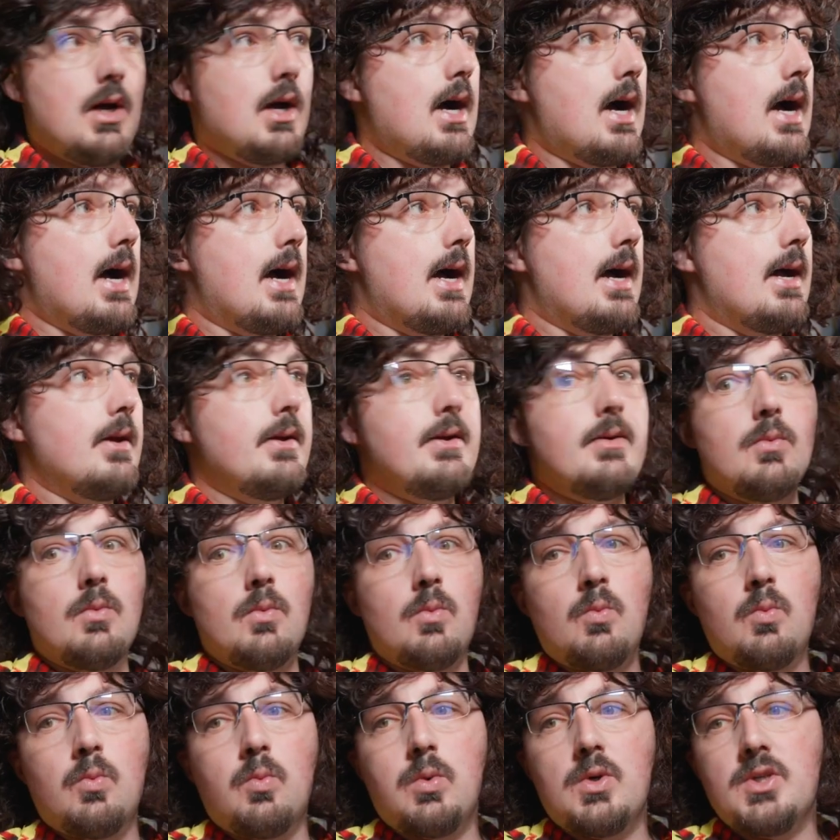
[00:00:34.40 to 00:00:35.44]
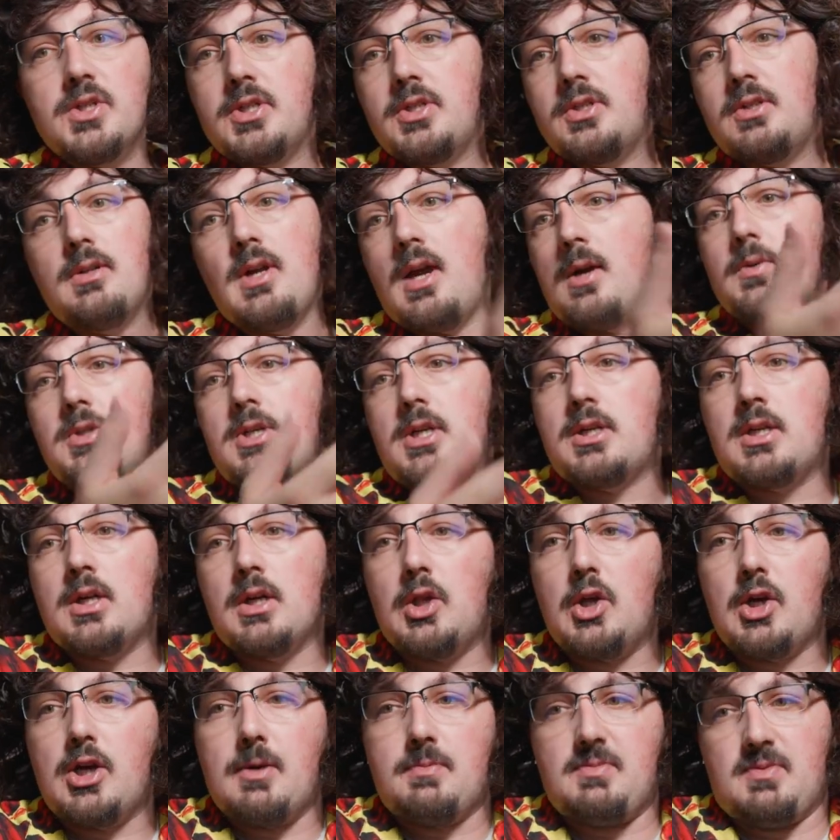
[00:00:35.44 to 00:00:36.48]
I was I was just gonna
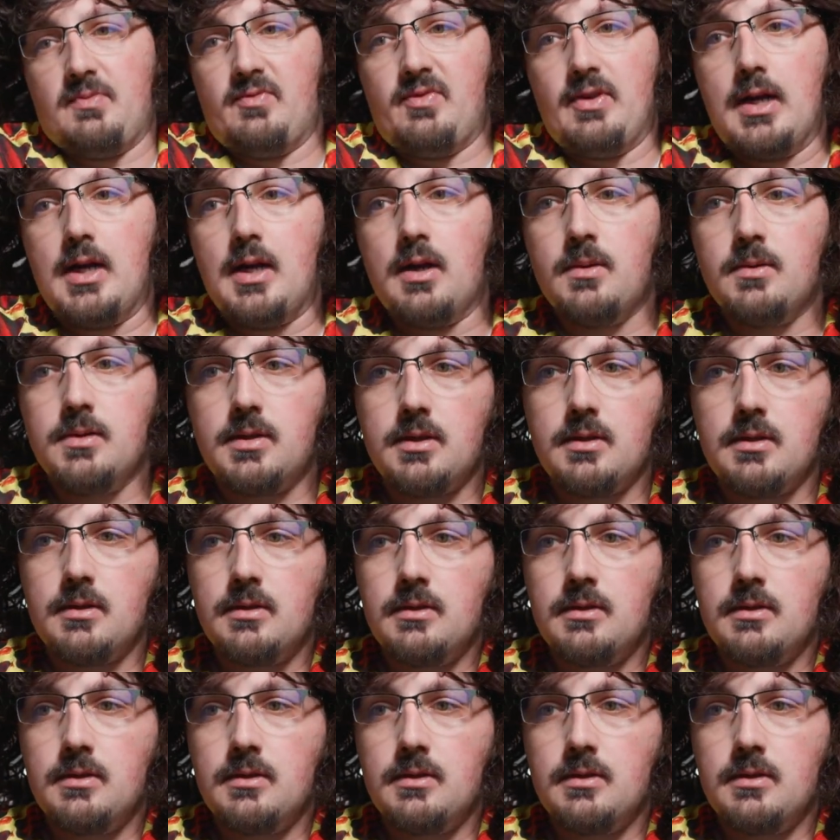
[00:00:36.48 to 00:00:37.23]
look up some videos